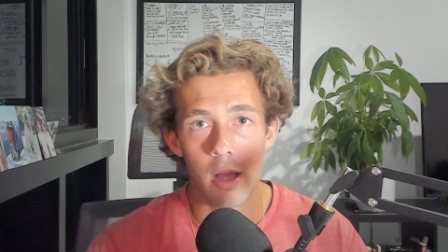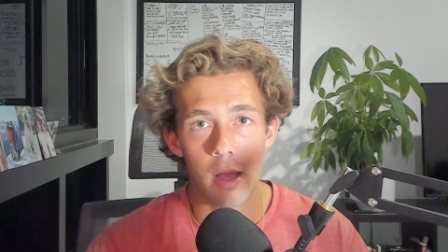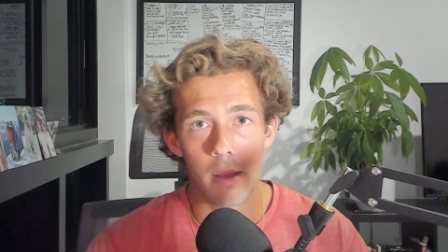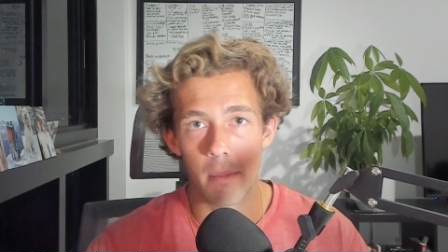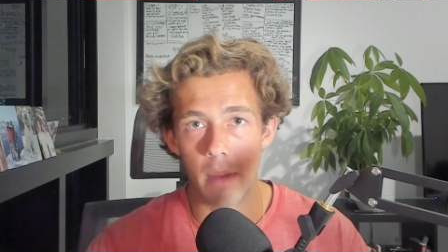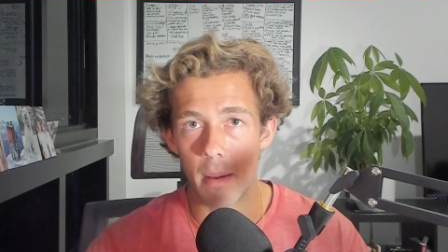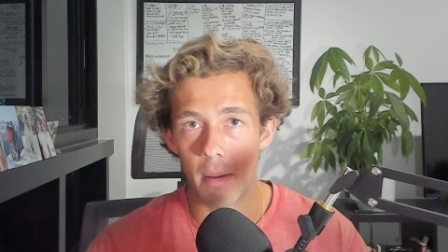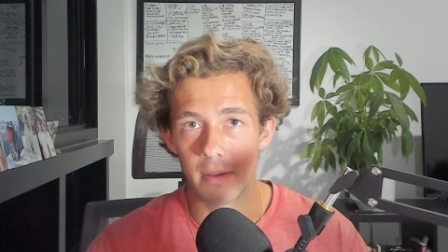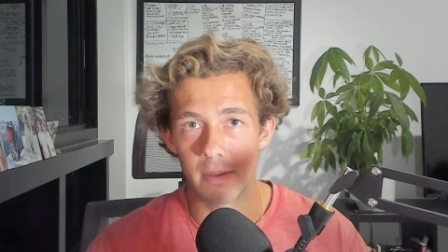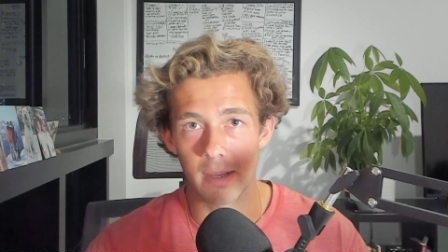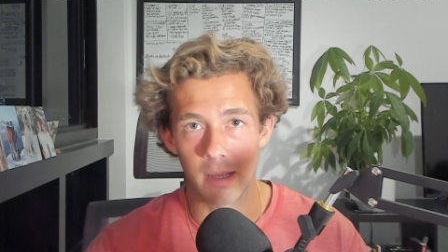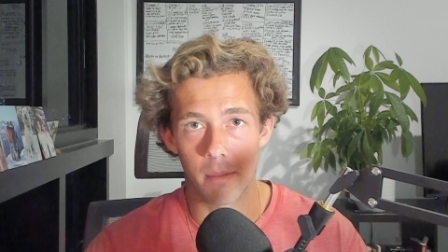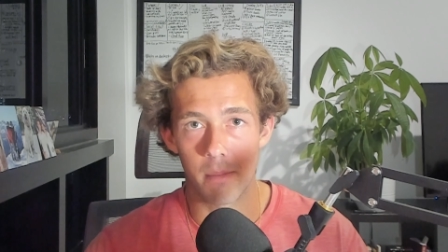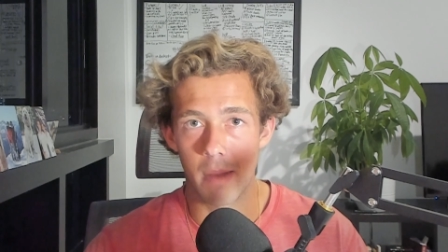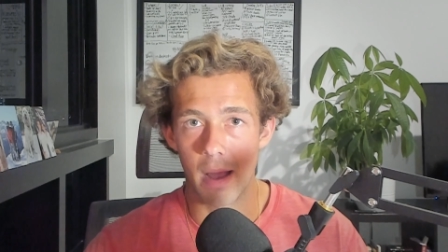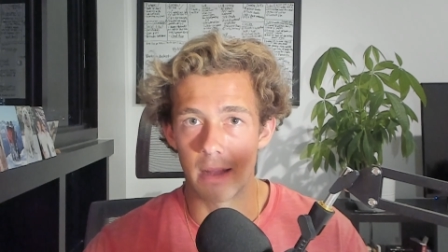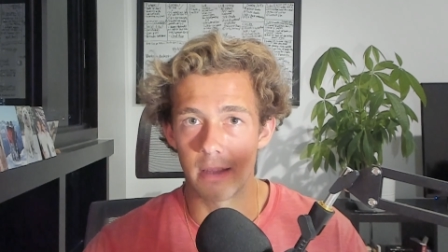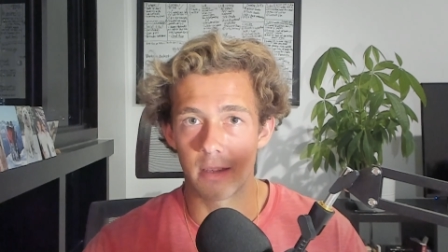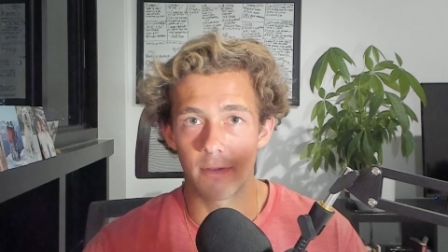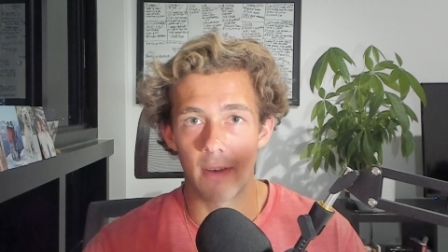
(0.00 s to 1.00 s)
Maybe it's like a
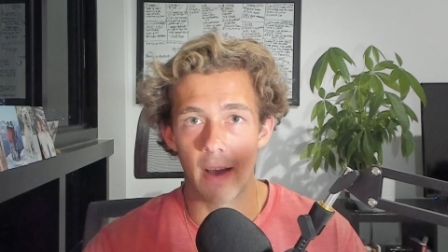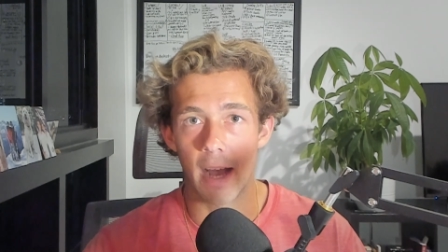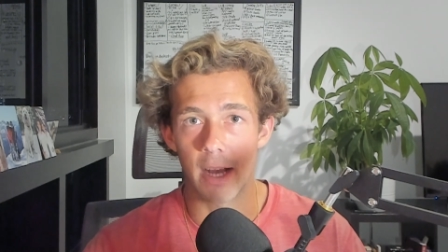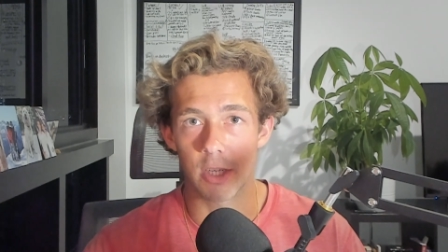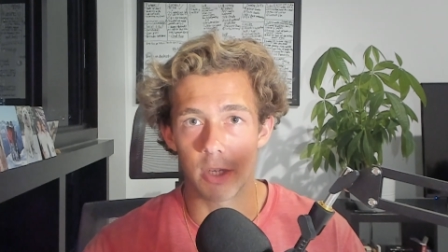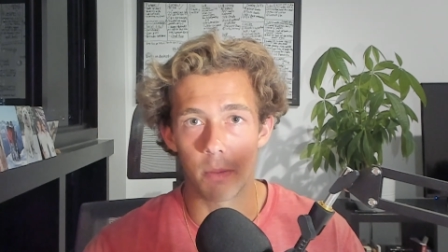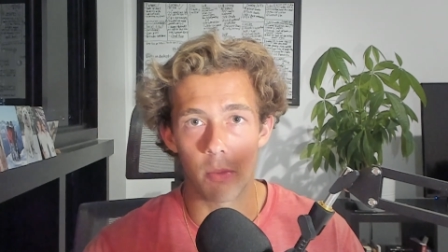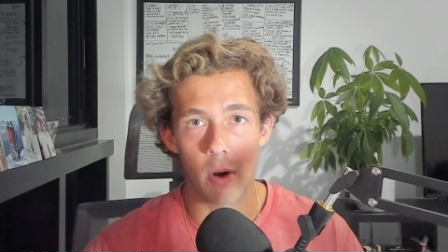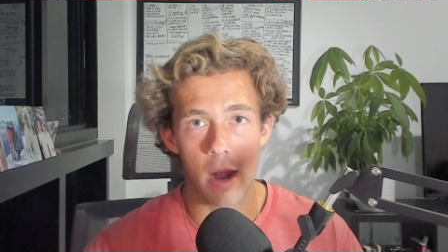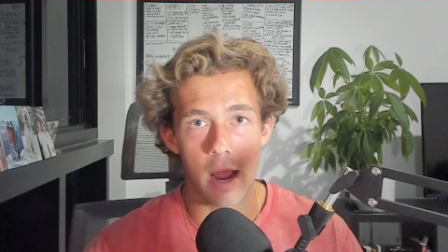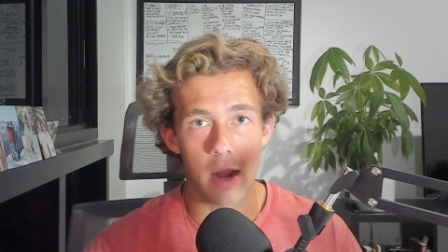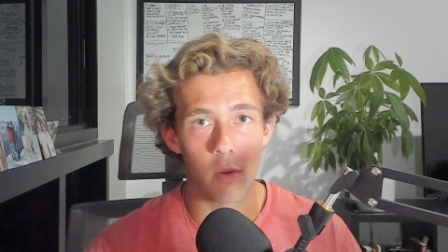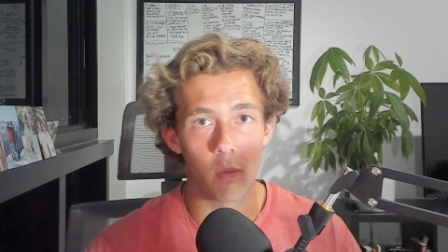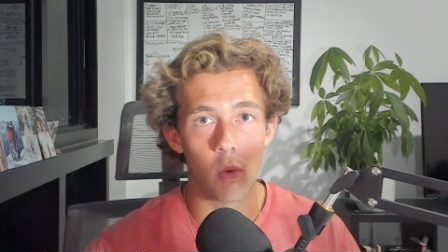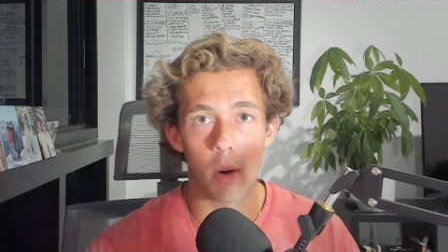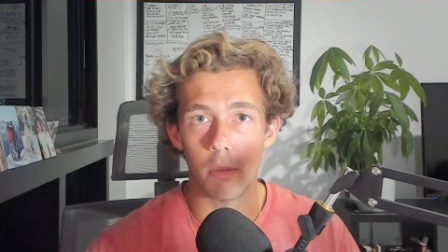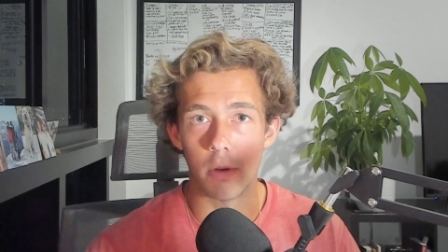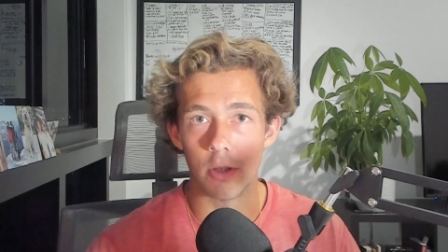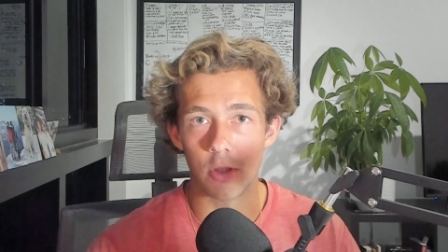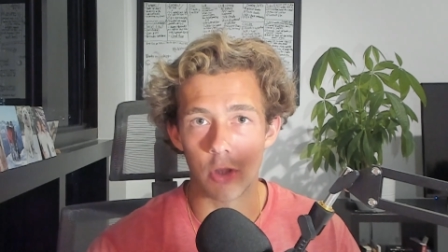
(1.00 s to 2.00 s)
men's fashion brand,
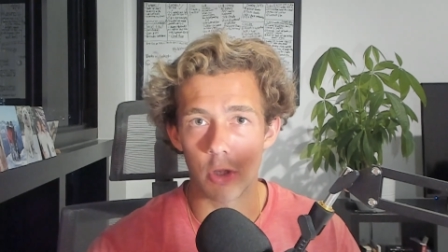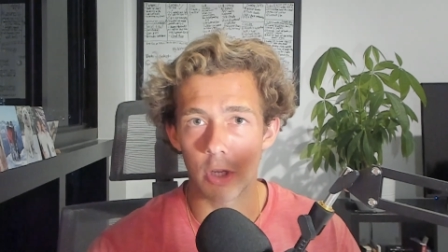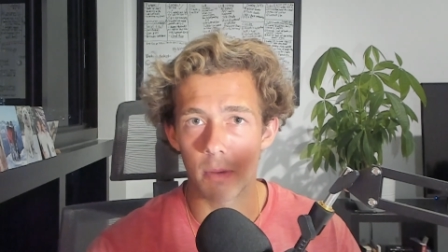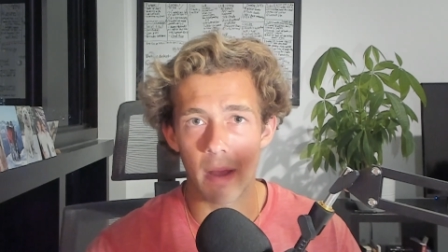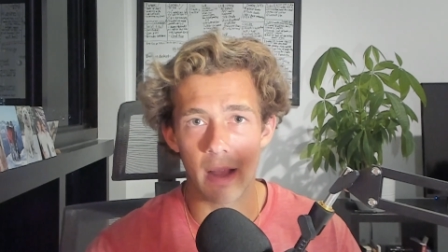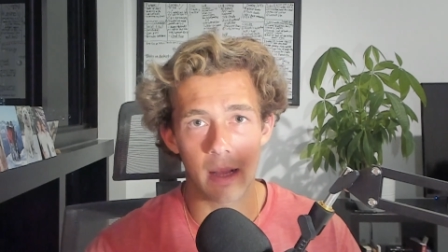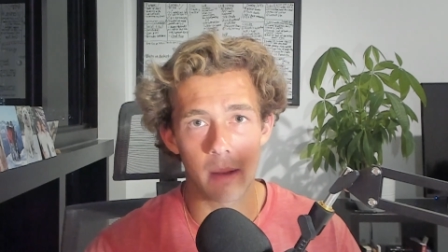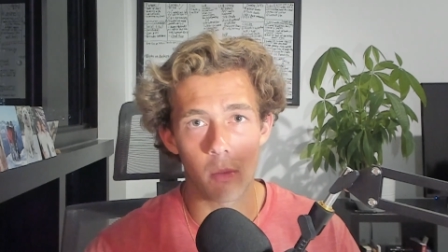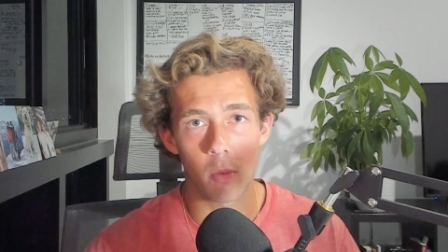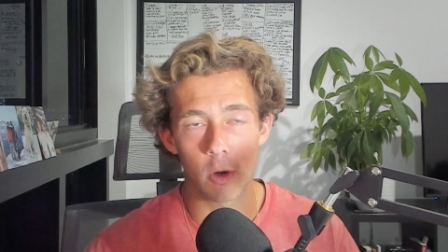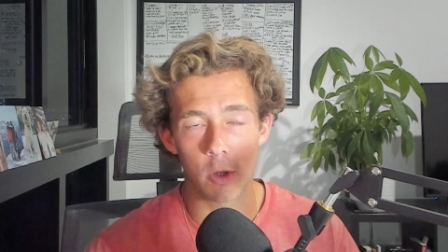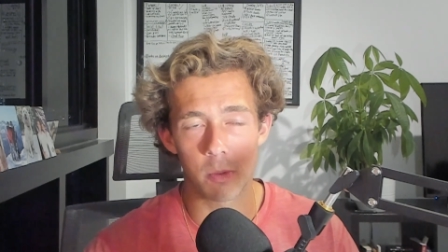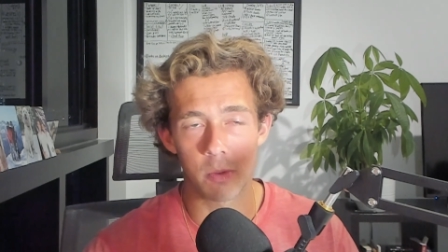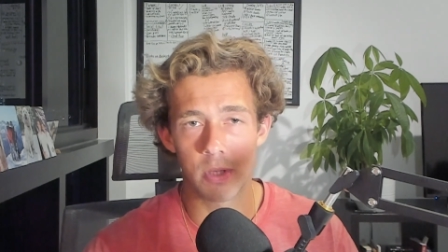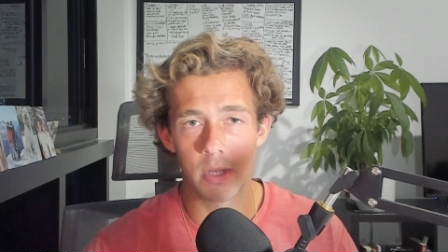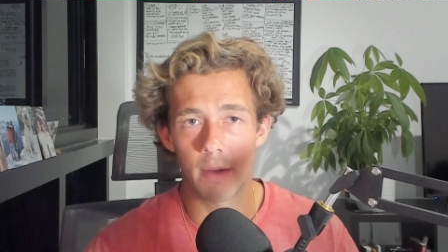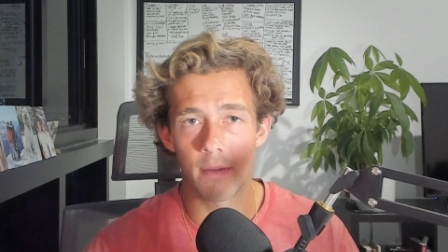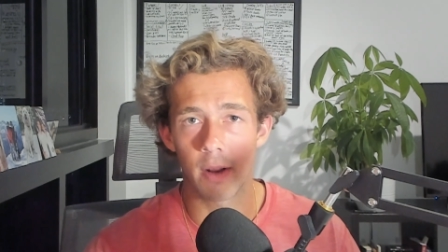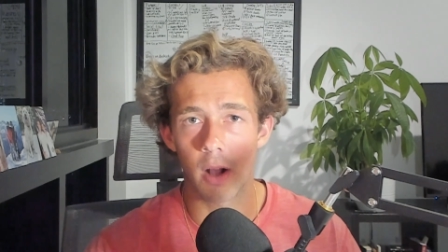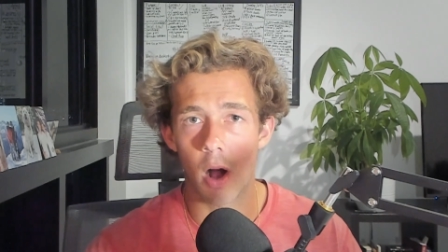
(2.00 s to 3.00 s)
women's. You can make it more specific.